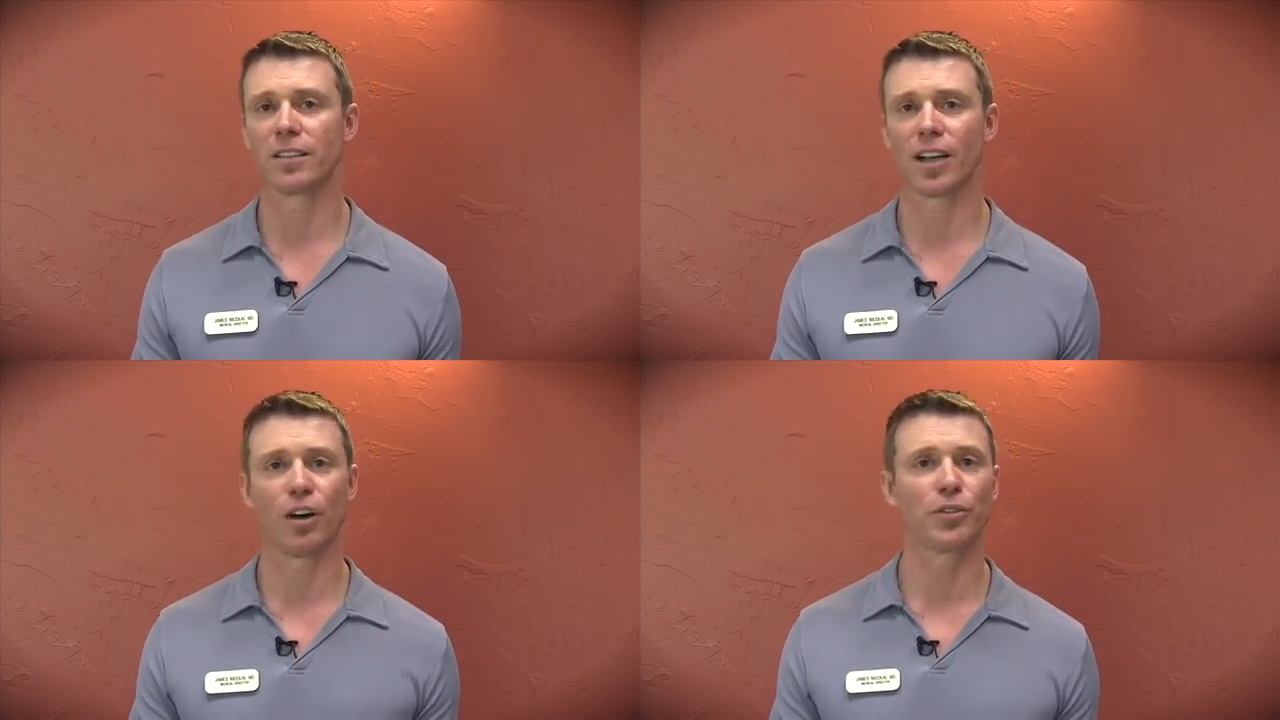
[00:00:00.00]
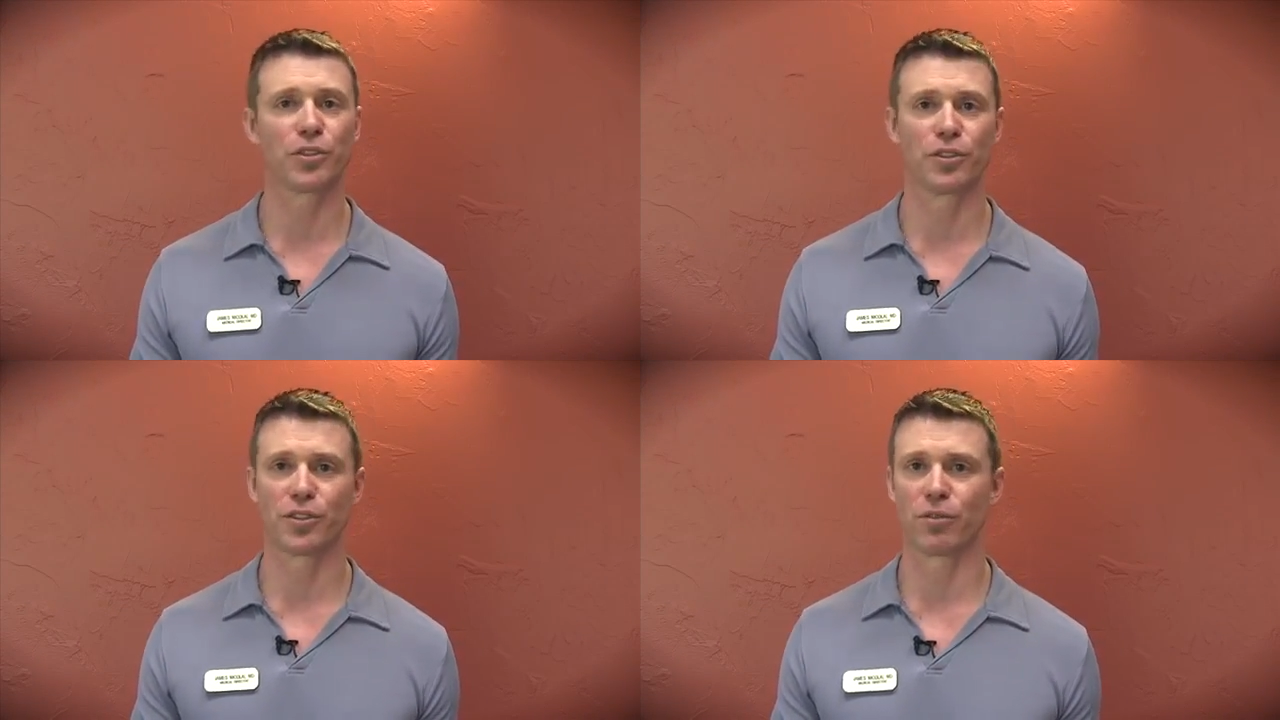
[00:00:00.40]

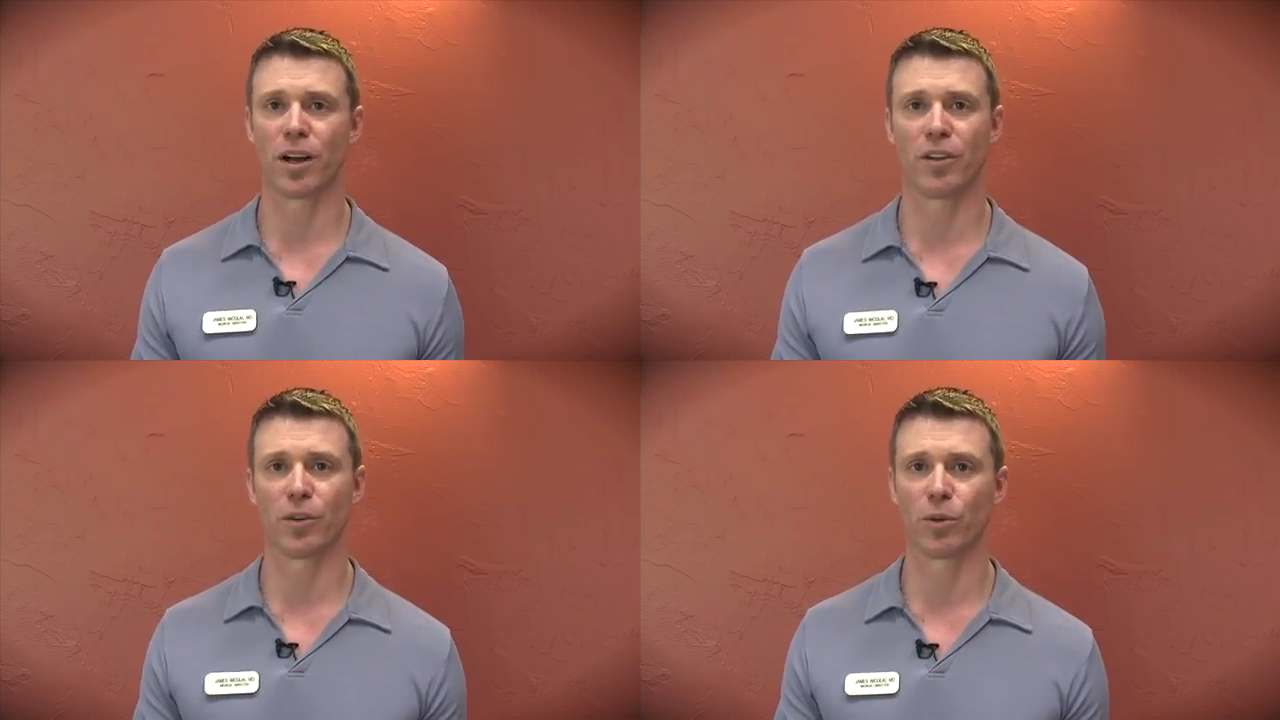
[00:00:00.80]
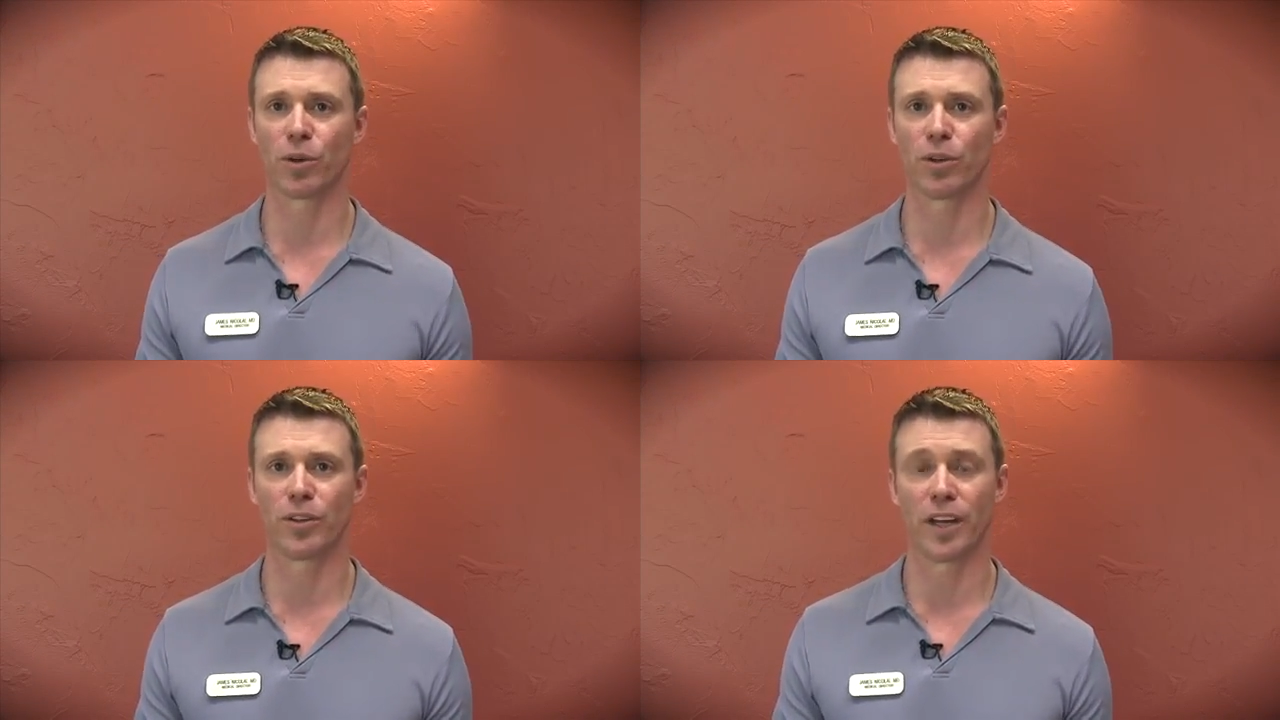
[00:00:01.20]
cultures around the
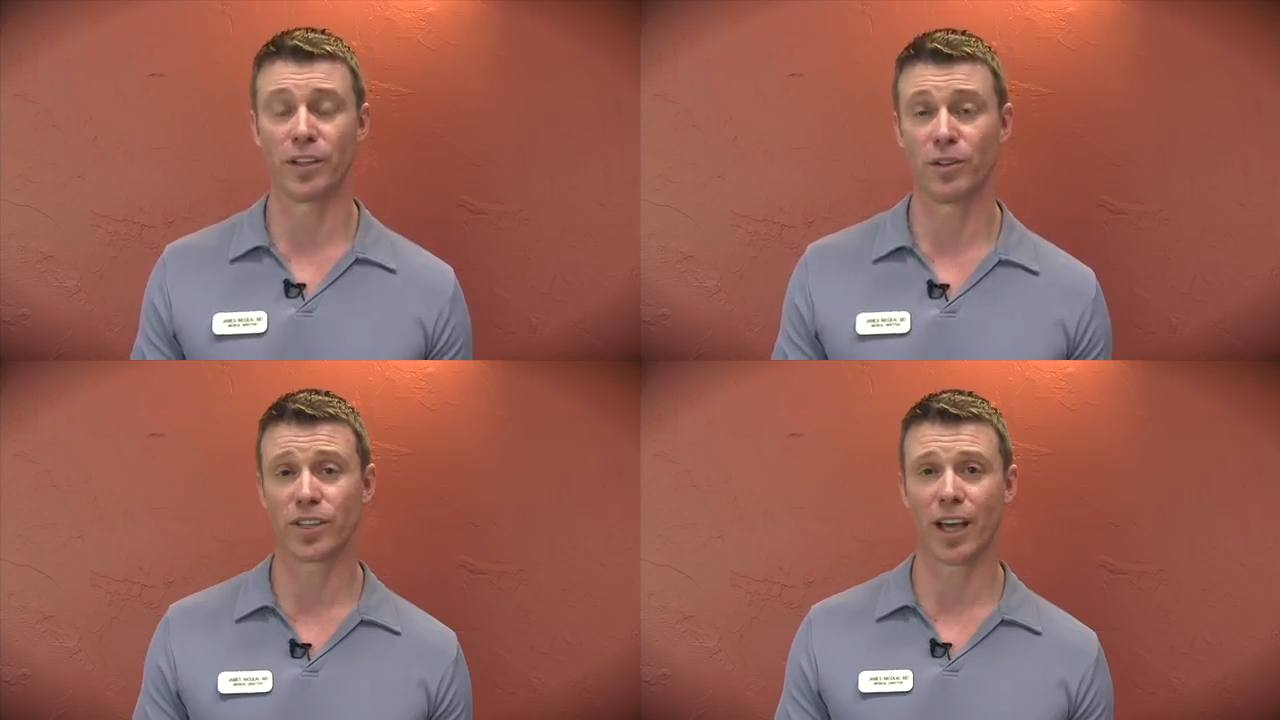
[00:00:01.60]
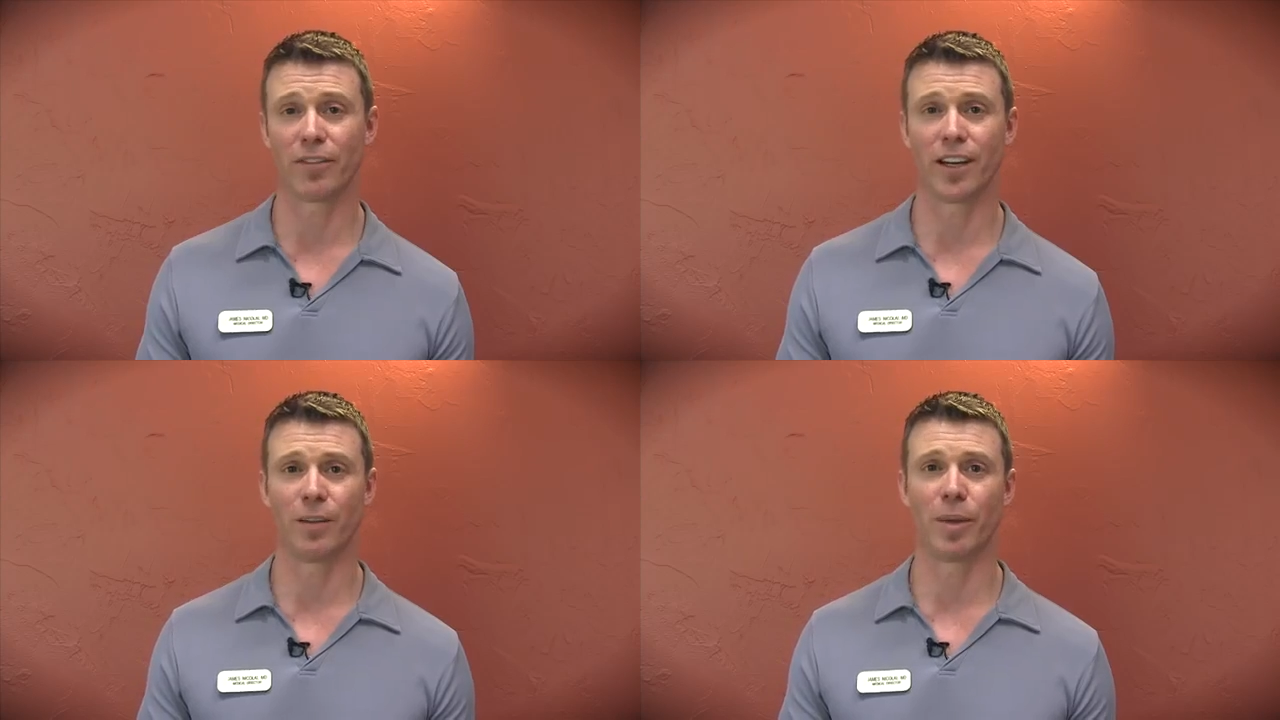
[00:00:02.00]
world that use
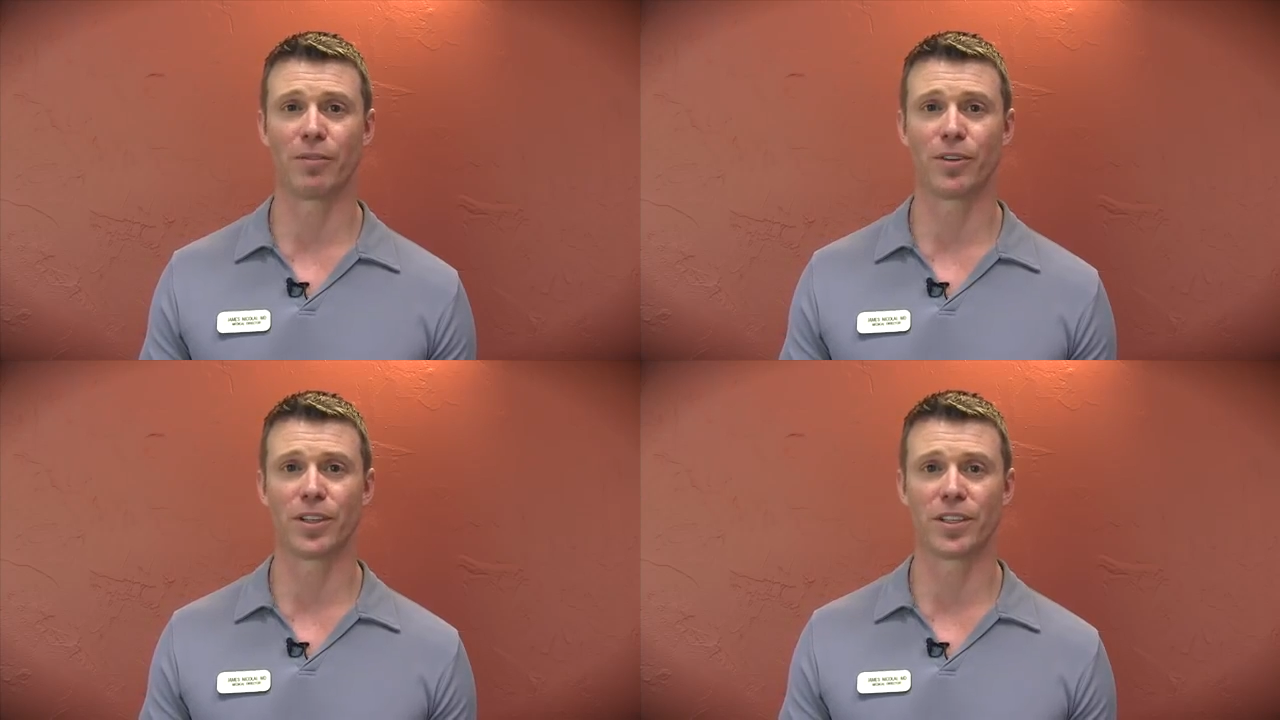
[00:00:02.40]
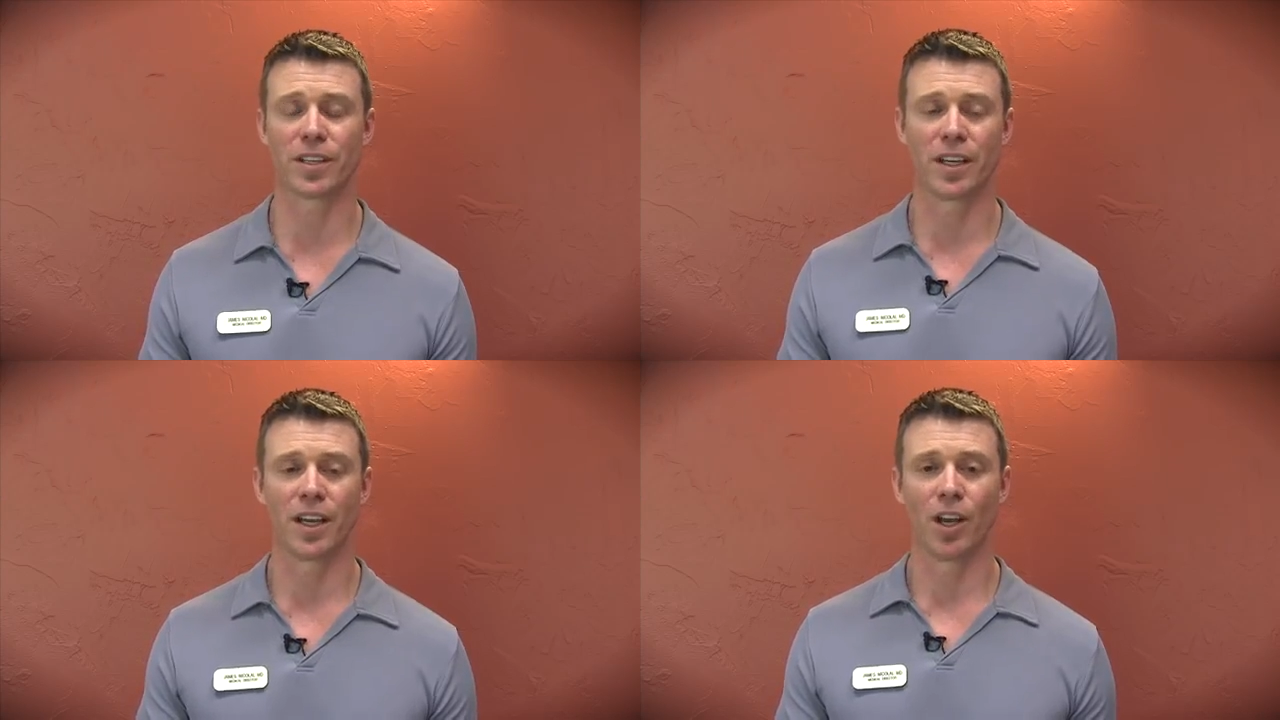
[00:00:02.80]
caffeinated beverages.